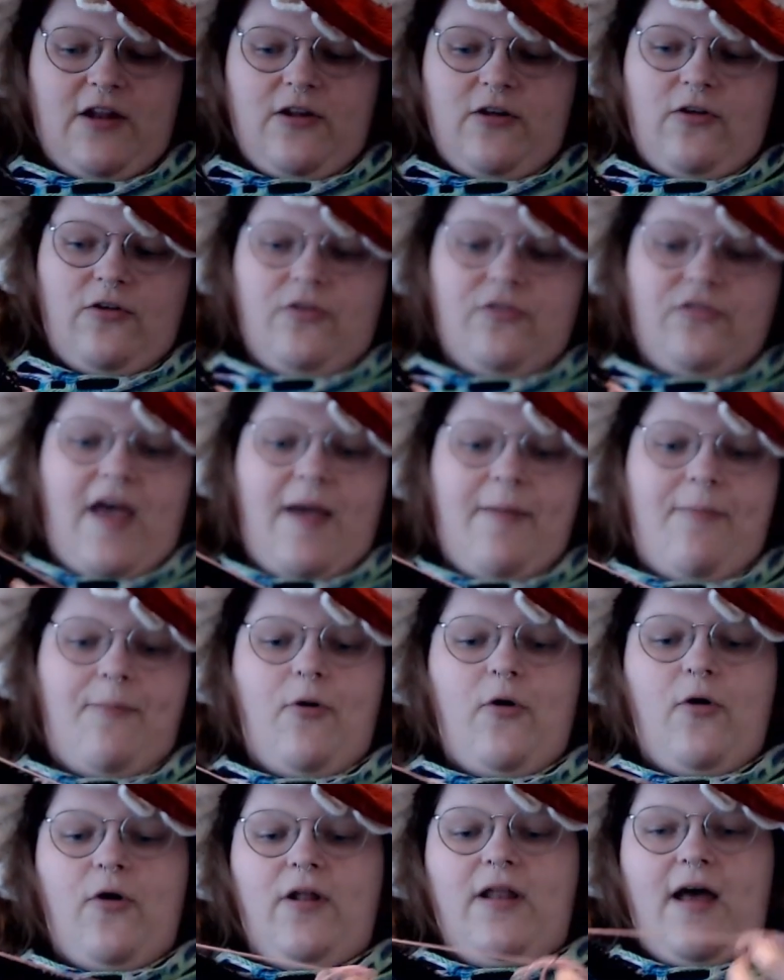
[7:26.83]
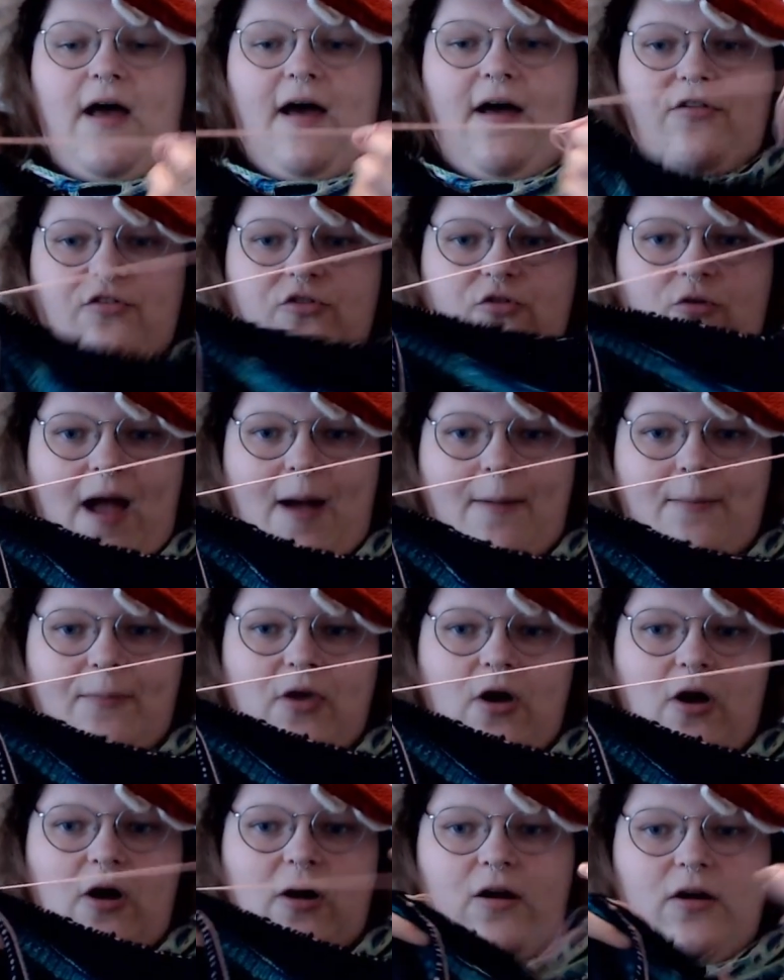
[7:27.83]
I put scrap
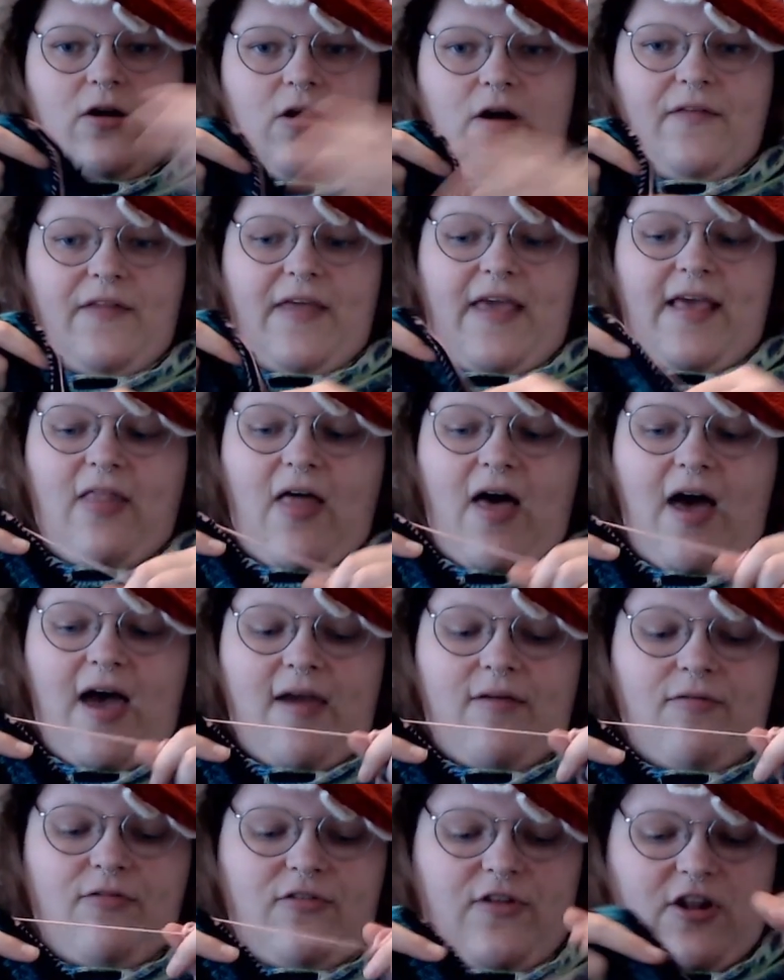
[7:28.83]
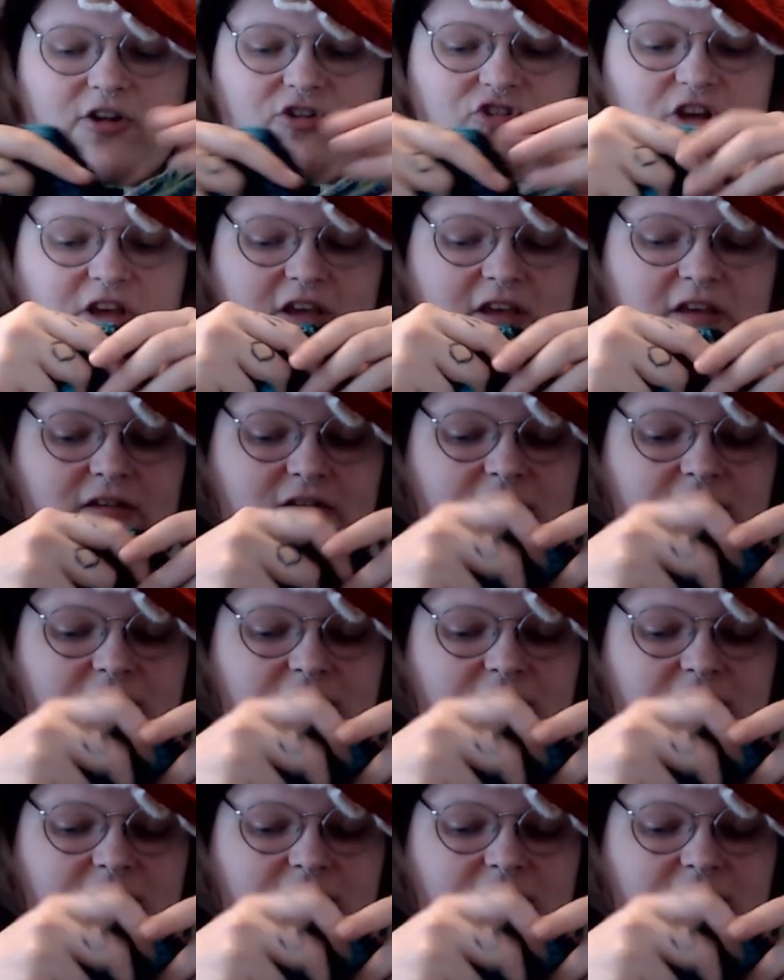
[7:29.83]
yarn on the live stitches.